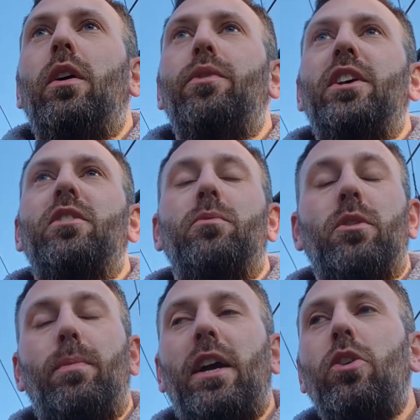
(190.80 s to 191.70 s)
There's some
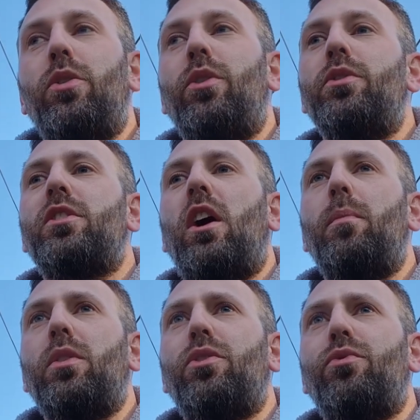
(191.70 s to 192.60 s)
tobacco notes
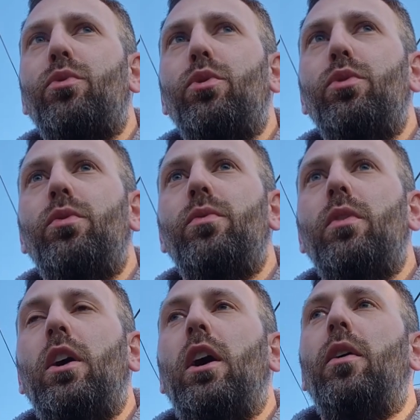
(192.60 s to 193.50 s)
coming through.
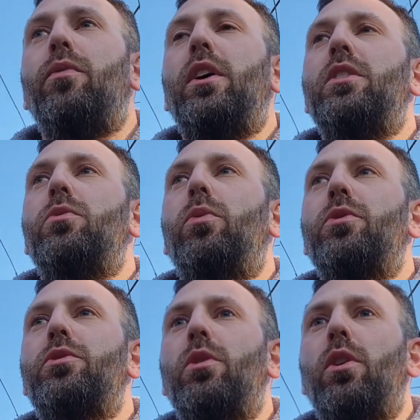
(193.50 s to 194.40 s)
There's
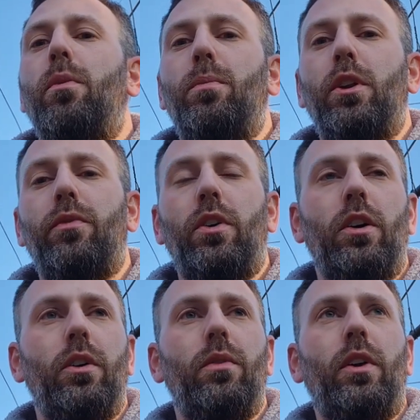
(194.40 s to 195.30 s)
also a bit of
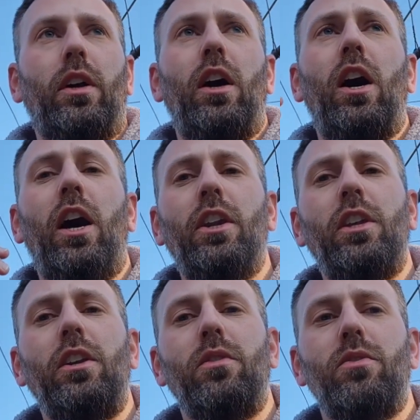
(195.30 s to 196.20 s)
a
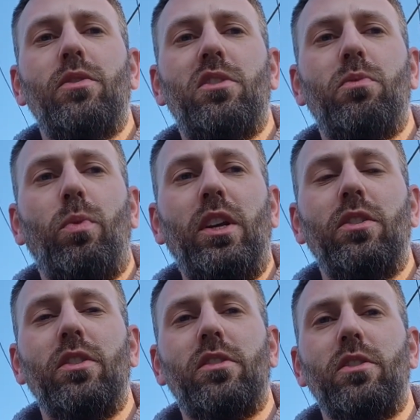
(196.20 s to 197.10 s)
honey
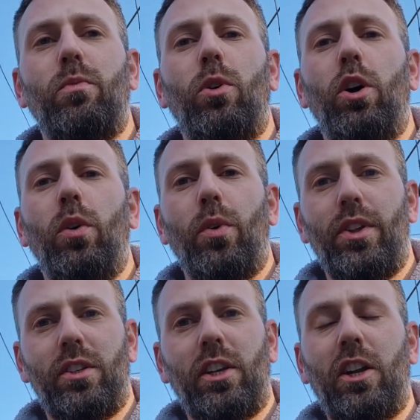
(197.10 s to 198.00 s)
sweetness as well, with
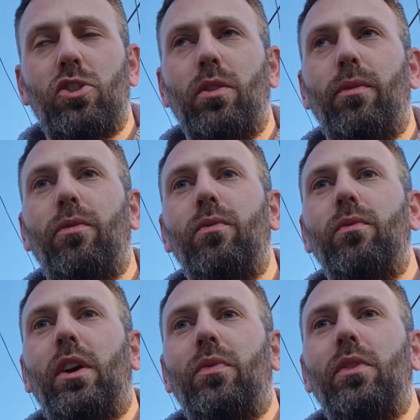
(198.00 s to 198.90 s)
a touch of
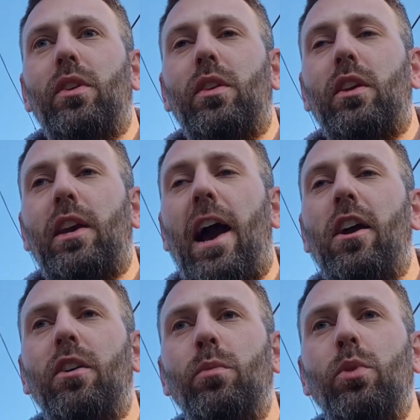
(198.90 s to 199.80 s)

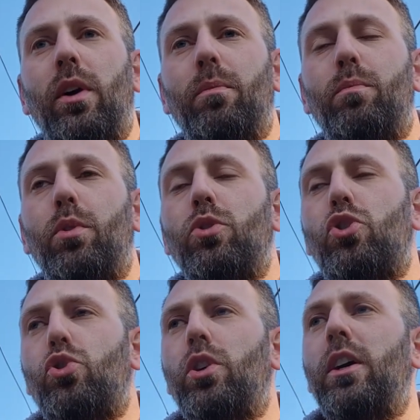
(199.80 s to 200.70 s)
caramel and burnt
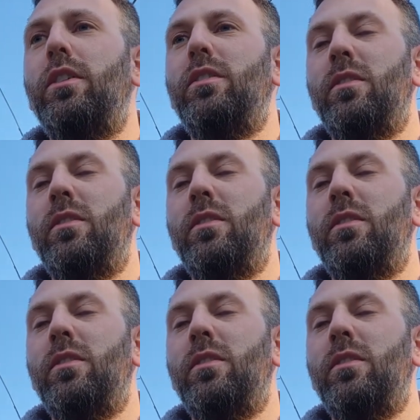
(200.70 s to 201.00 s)
sugar.